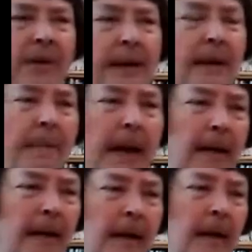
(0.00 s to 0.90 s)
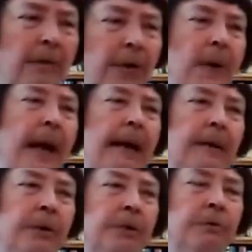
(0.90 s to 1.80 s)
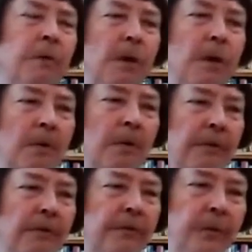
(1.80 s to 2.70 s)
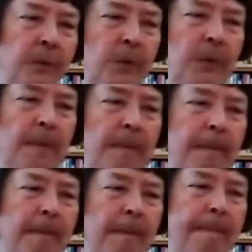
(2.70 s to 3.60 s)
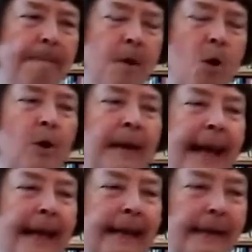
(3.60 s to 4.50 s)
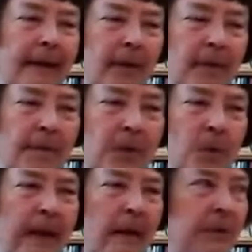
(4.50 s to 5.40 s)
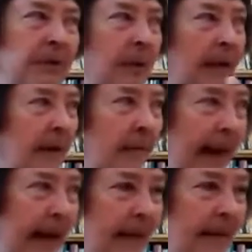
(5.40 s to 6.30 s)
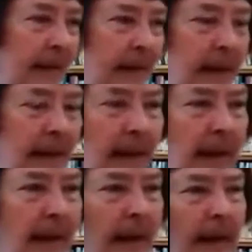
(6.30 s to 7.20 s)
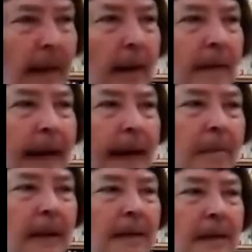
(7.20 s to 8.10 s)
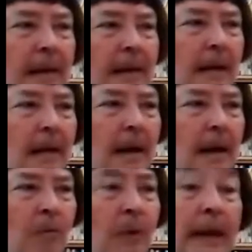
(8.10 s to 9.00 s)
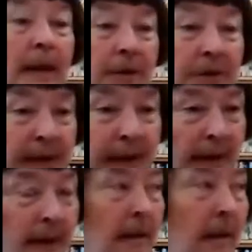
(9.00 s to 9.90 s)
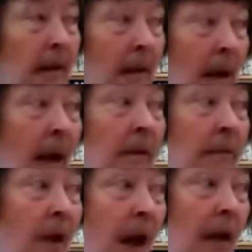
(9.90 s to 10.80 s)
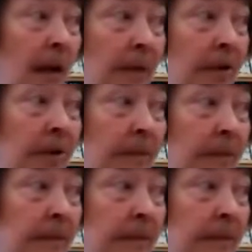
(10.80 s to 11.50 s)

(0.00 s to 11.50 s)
Think about it. If you had to grow food organically the way it was done in the past, that means really understanding a lot of knowledge.